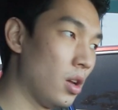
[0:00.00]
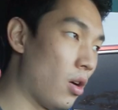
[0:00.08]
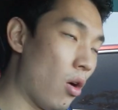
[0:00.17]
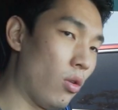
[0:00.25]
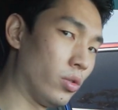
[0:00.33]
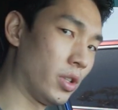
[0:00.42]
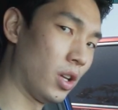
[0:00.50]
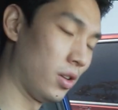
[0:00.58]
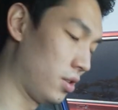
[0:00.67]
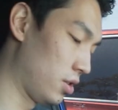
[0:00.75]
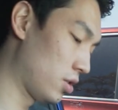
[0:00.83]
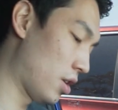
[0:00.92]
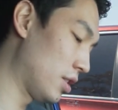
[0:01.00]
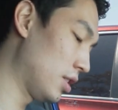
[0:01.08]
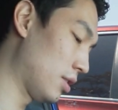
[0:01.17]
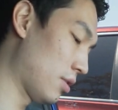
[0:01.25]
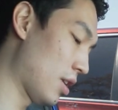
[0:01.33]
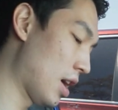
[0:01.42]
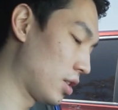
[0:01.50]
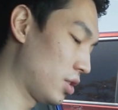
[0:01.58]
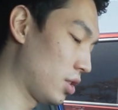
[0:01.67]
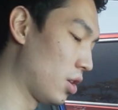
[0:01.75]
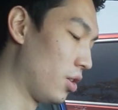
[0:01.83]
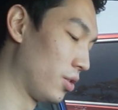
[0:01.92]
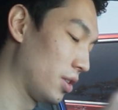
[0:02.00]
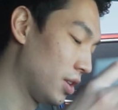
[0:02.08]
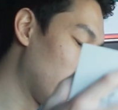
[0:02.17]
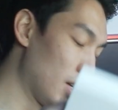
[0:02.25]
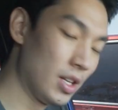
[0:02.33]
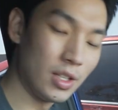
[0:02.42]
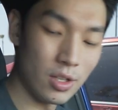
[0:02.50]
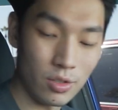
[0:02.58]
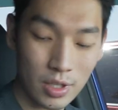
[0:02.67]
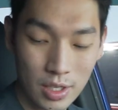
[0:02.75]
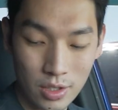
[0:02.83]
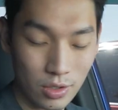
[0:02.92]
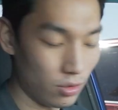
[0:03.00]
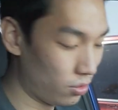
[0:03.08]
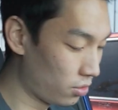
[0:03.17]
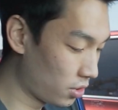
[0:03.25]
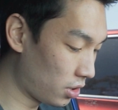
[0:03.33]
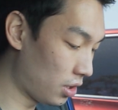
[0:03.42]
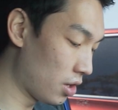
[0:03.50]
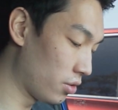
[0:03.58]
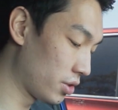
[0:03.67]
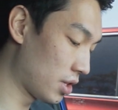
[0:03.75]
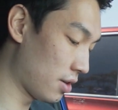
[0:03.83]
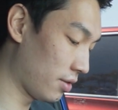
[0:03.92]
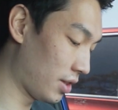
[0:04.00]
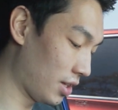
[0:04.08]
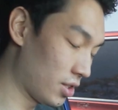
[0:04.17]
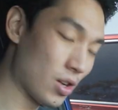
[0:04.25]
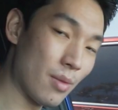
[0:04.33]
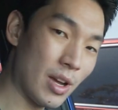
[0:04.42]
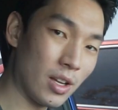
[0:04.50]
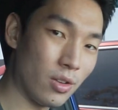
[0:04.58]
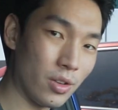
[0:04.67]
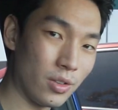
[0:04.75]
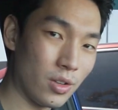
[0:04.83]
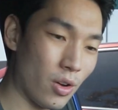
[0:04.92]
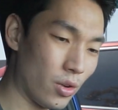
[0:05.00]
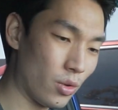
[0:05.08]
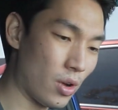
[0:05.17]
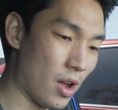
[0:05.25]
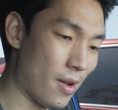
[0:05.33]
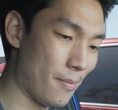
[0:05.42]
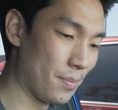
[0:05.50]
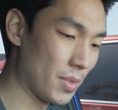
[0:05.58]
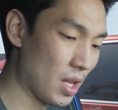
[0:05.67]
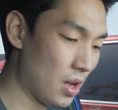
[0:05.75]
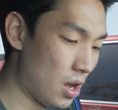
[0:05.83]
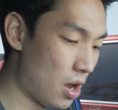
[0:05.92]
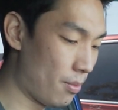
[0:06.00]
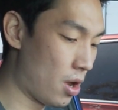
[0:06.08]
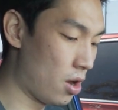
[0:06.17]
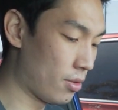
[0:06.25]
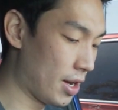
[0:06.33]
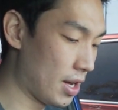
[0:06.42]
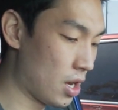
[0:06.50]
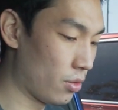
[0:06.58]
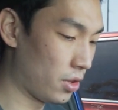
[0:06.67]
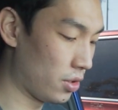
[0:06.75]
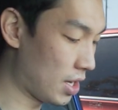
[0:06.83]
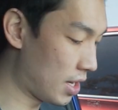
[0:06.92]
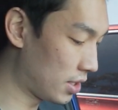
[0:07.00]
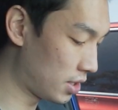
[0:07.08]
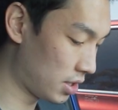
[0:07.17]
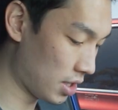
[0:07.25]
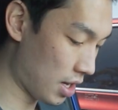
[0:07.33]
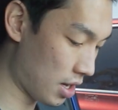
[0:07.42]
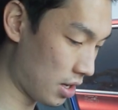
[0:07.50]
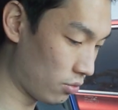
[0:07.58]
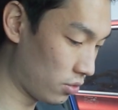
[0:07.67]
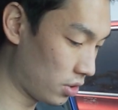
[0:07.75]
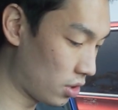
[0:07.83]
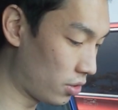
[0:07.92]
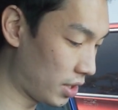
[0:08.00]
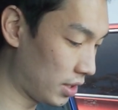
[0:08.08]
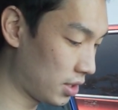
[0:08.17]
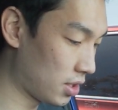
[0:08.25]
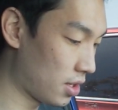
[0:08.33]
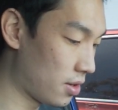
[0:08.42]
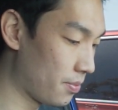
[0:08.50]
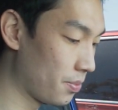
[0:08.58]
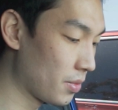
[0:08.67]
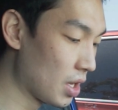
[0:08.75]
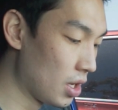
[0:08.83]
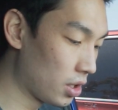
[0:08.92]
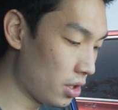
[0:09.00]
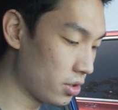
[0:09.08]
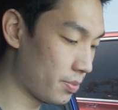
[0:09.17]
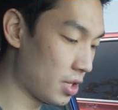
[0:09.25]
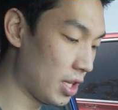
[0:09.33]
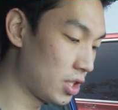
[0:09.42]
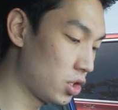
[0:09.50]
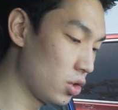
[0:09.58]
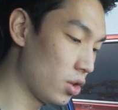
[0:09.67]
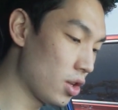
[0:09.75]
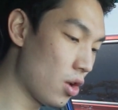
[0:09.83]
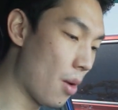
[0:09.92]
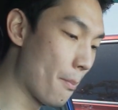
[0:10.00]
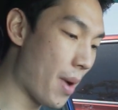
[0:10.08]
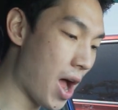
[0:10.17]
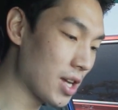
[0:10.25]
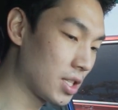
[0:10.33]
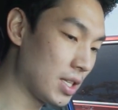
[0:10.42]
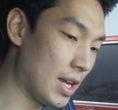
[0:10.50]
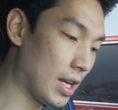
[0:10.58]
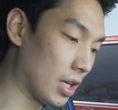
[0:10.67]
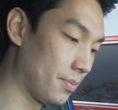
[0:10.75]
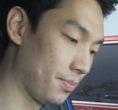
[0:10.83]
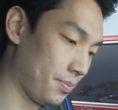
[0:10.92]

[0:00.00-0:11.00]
old. So I need to actually go get new clothes and everything. So I might go to a mall right now with you guys and go get some clothes. But let's do a little unboxing.